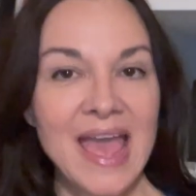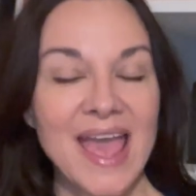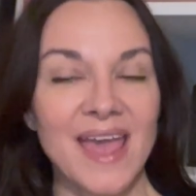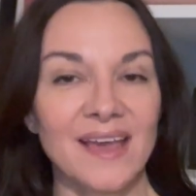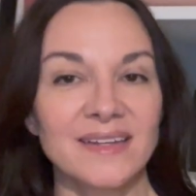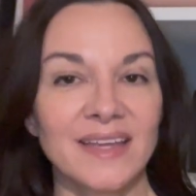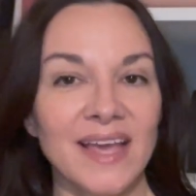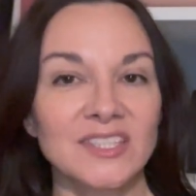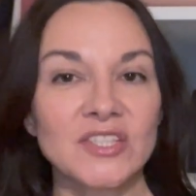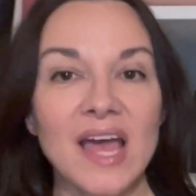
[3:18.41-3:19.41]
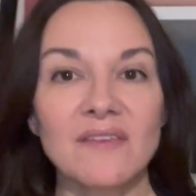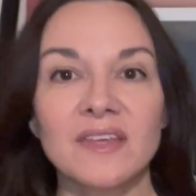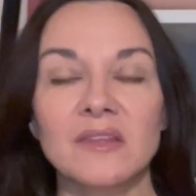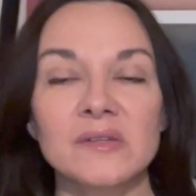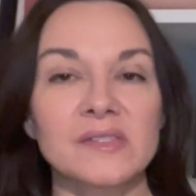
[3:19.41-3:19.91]
And again, just having
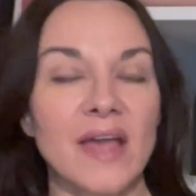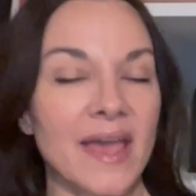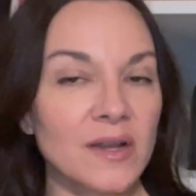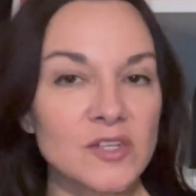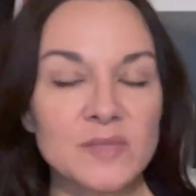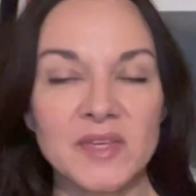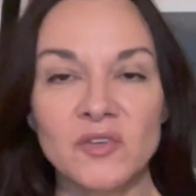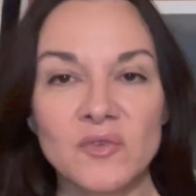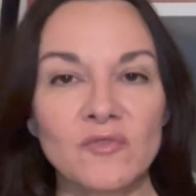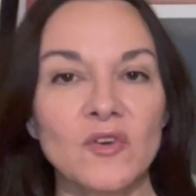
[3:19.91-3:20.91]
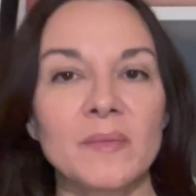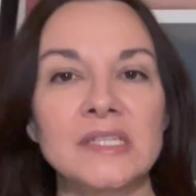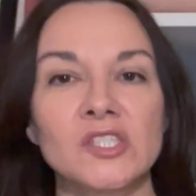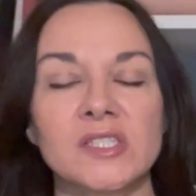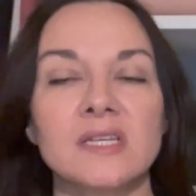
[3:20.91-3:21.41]
those hangers be uniform is
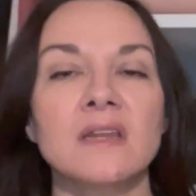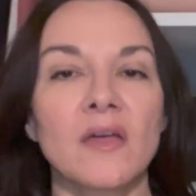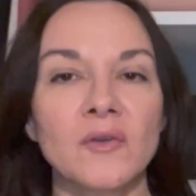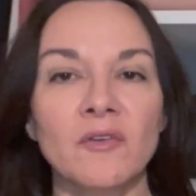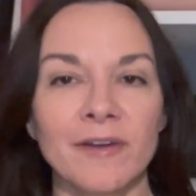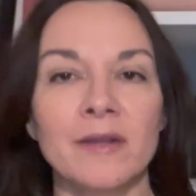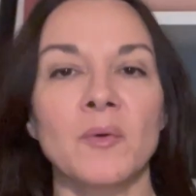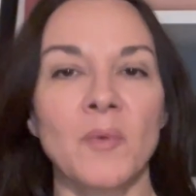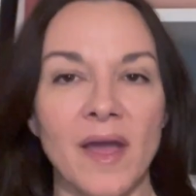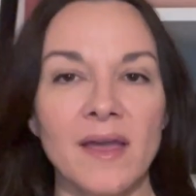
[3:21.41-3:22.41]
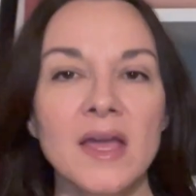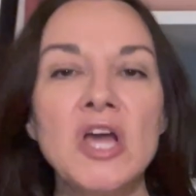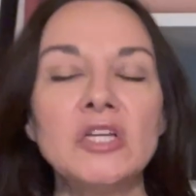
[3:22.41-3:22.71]
just another great way